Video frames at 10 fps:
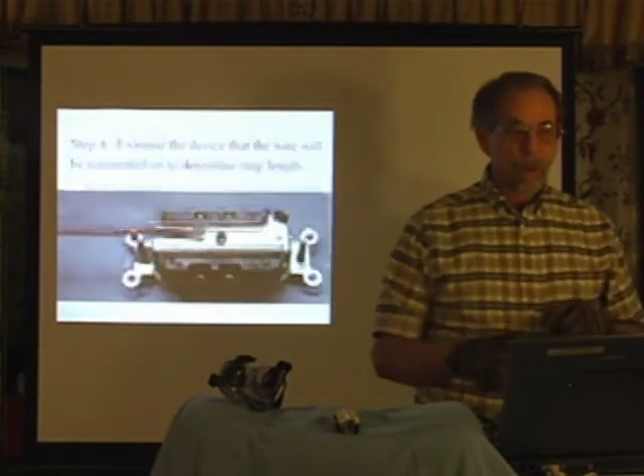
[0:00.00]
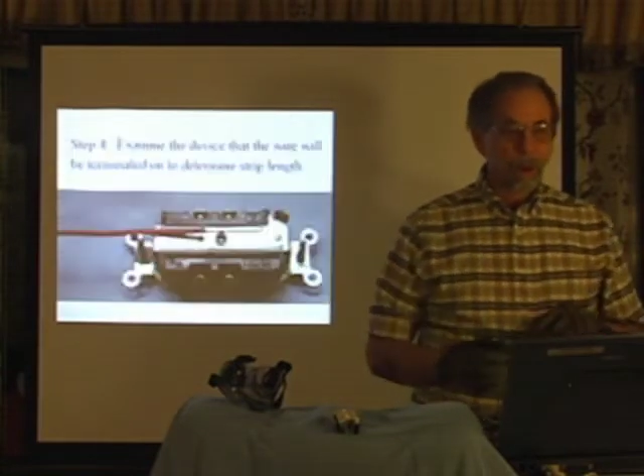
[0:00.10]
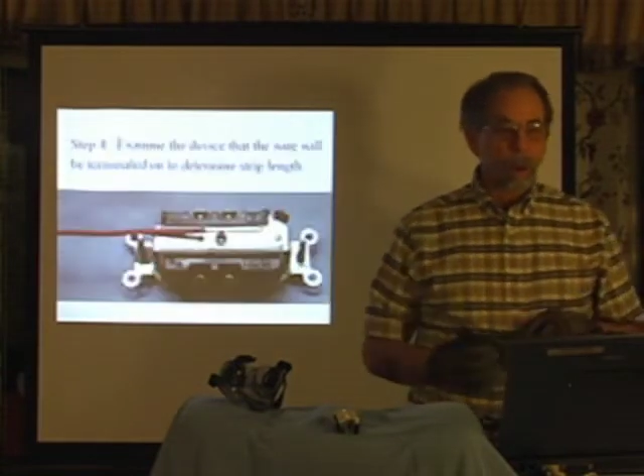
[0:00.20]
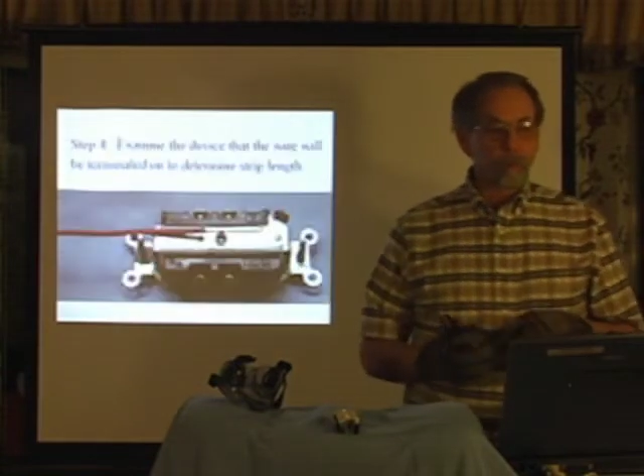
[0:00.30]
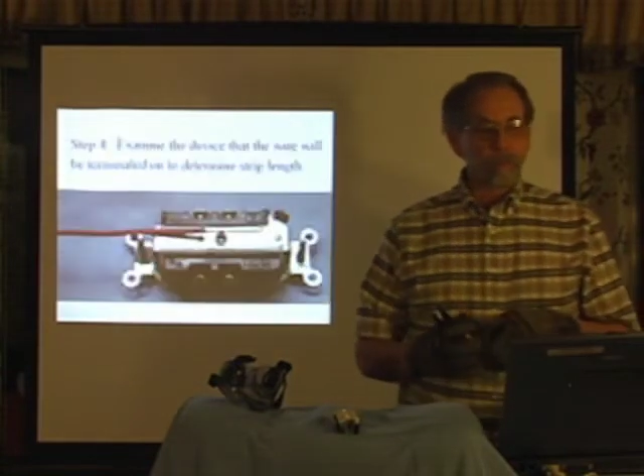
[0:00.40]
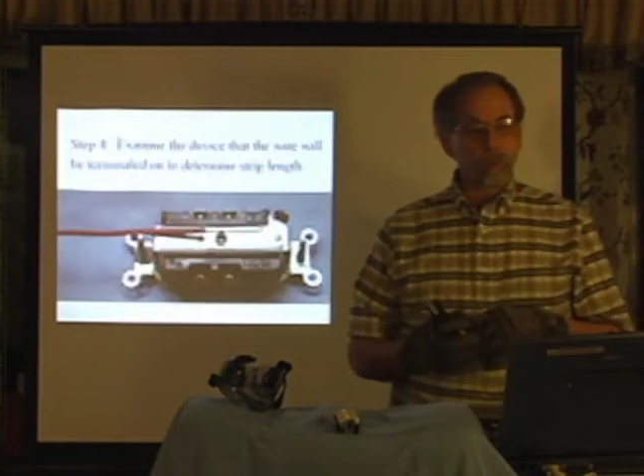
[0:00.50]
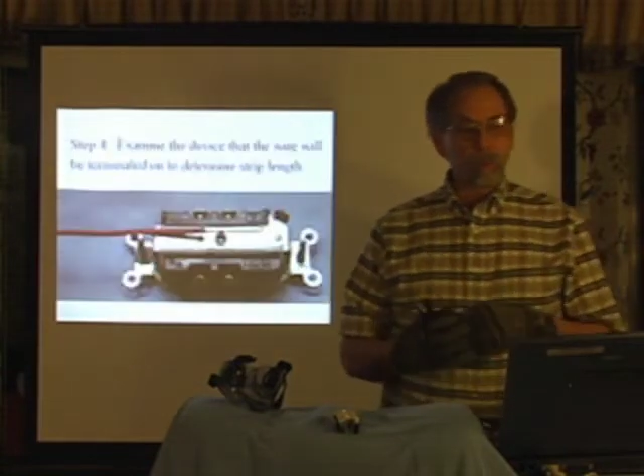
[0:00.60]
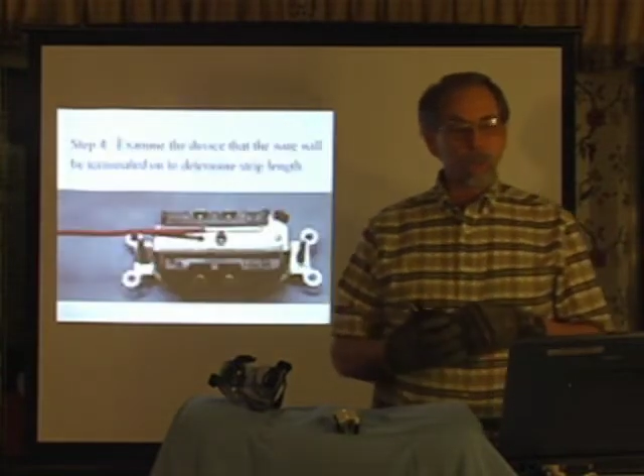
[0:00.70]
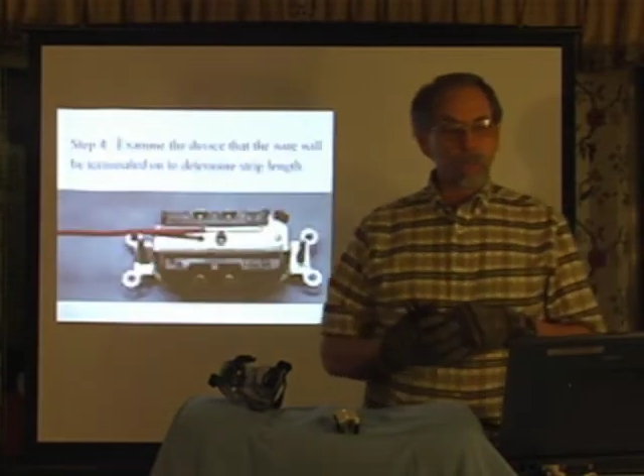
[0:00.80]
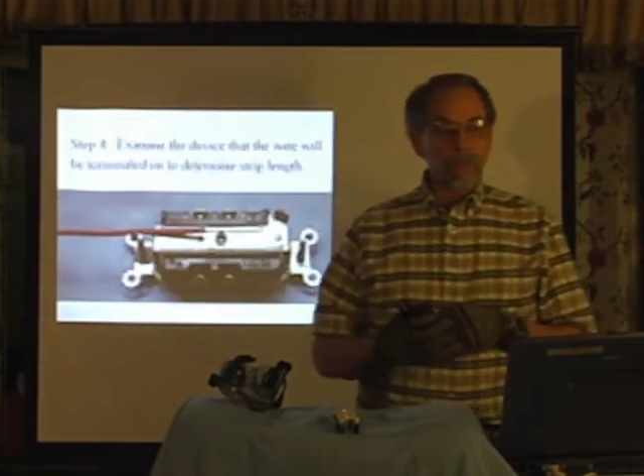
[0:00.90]
Our
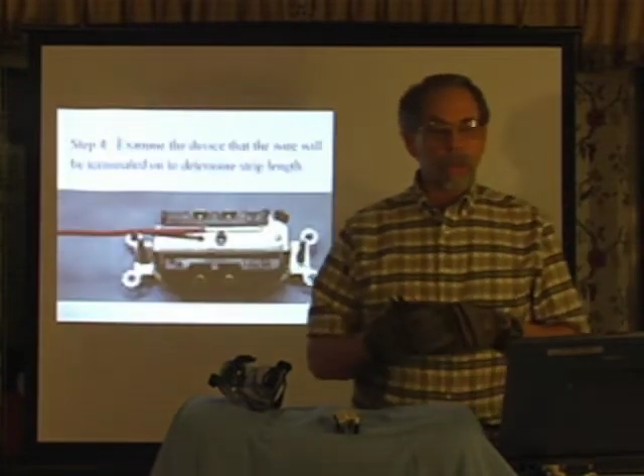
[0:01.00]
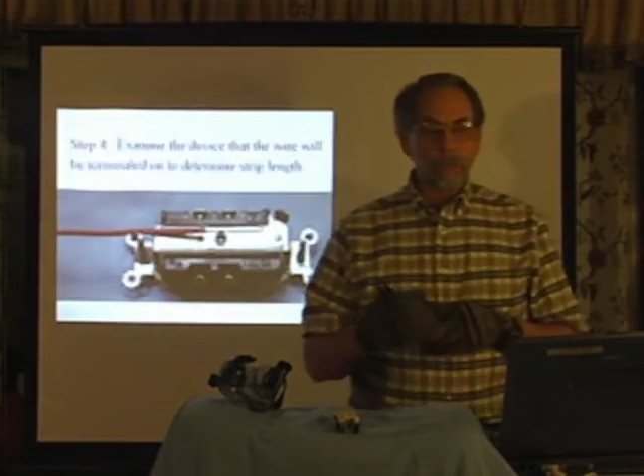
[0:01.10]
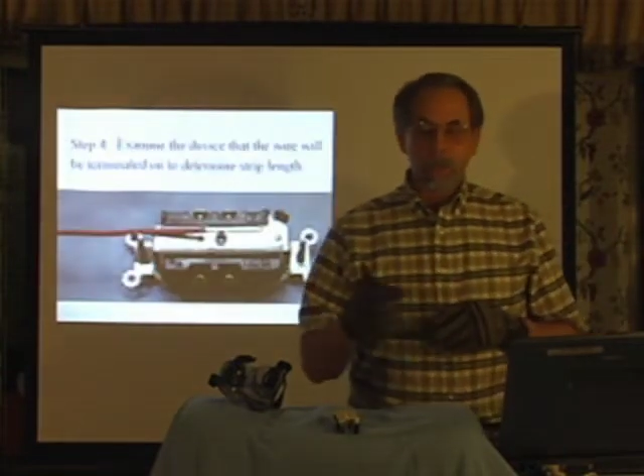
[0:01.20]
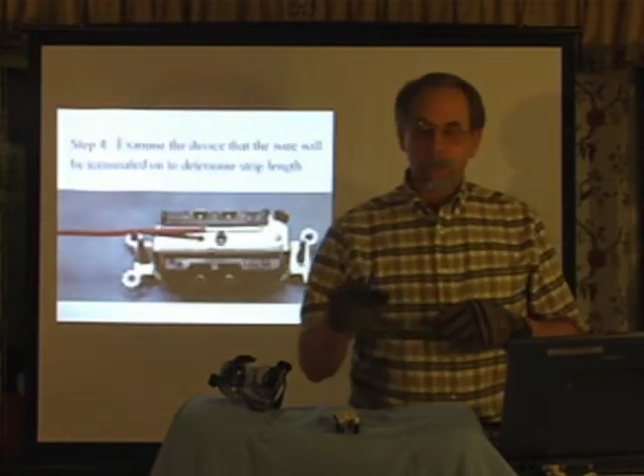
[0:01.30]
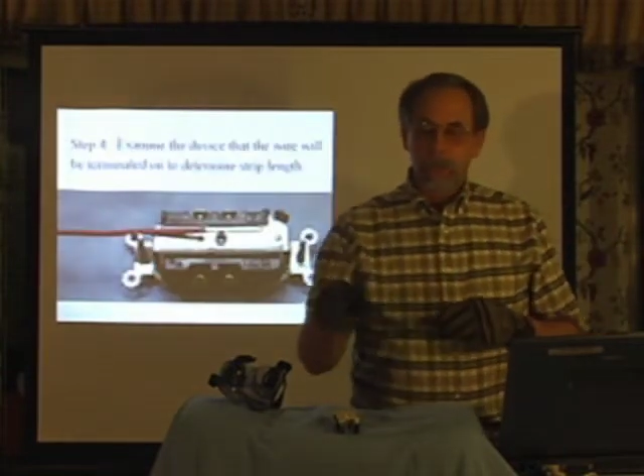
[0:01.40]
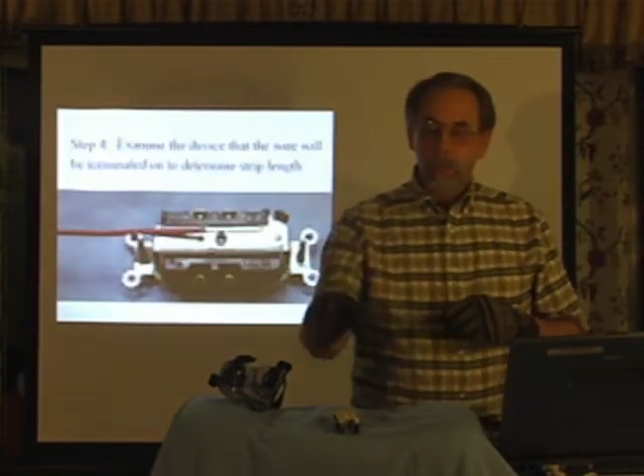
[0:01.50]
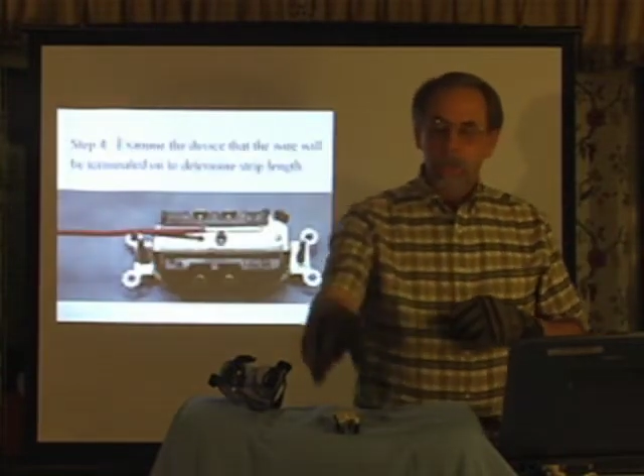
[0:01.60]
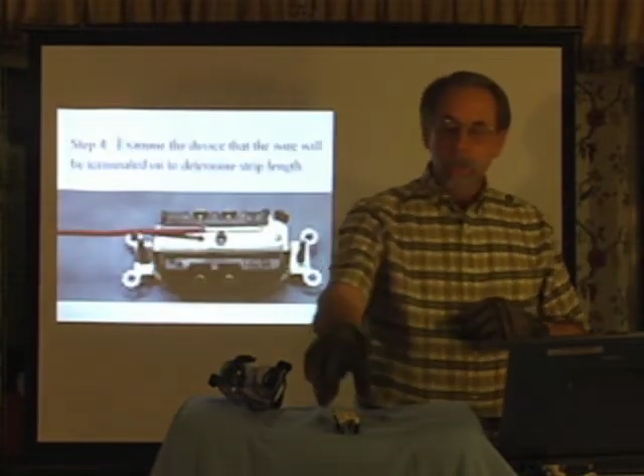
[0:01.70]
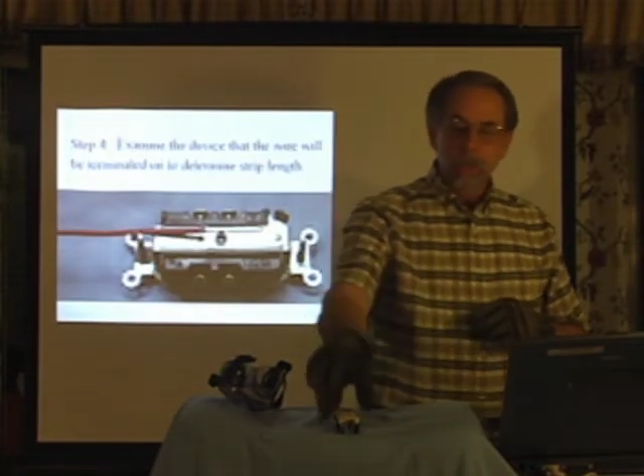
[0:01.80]
fourth step is